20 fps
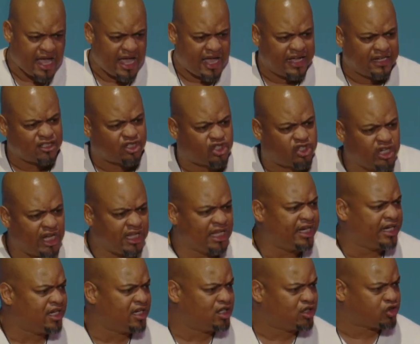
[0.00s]
and chilling
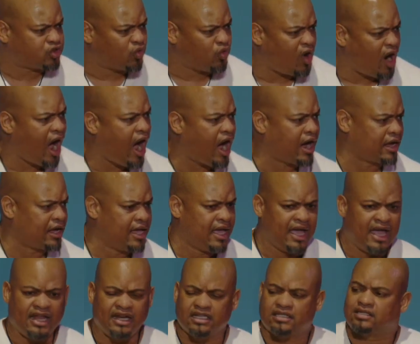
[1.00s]
in this rock.
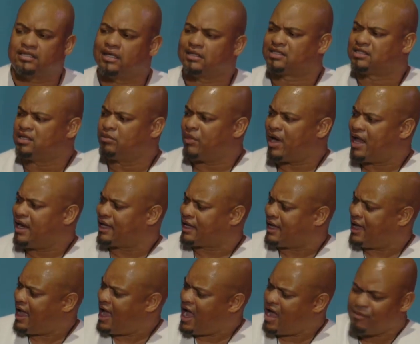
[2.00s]
And he said, somebody
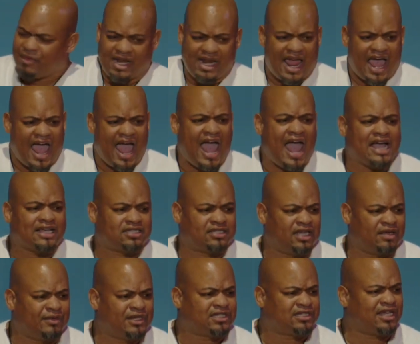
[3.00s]
came and asked
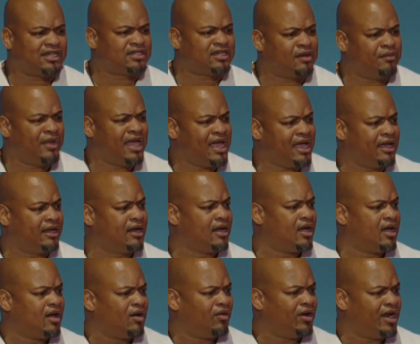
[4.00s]
him, he said, said man,
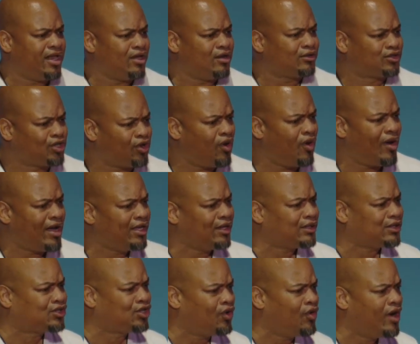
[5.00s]
what are you doing? Why are you
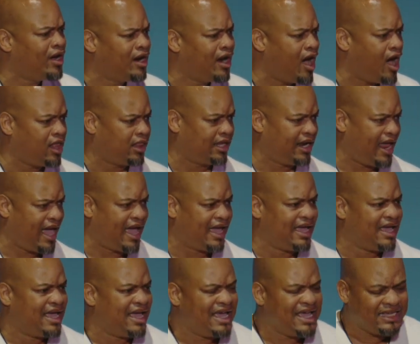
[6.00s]
doing all of that?
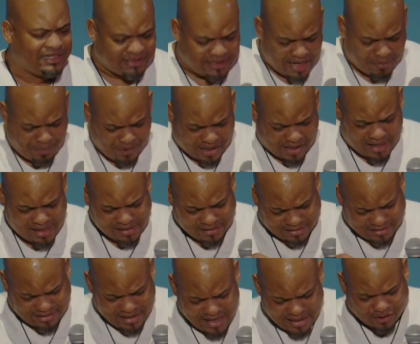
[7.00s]
He said, because
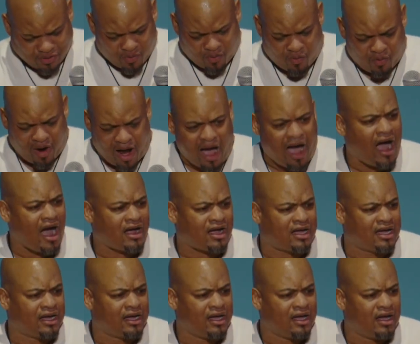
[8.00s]
this rock
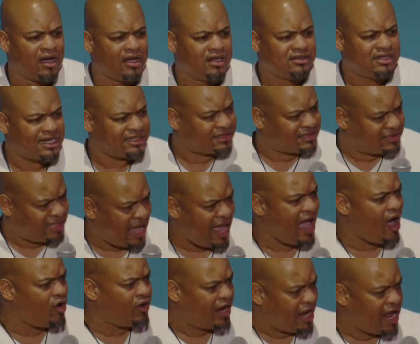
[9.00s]
that's
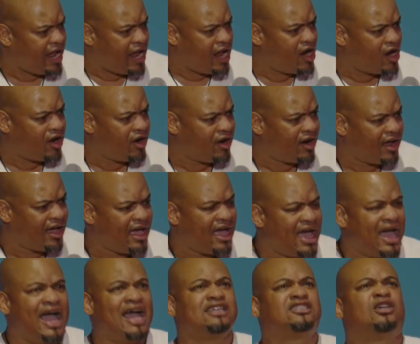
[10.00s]
down here
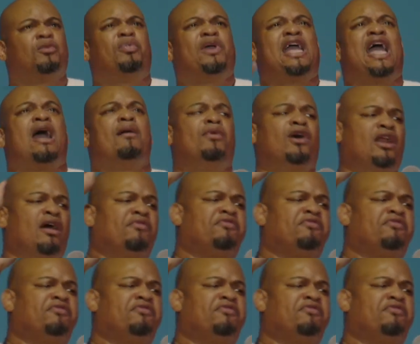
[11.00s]
has to be able to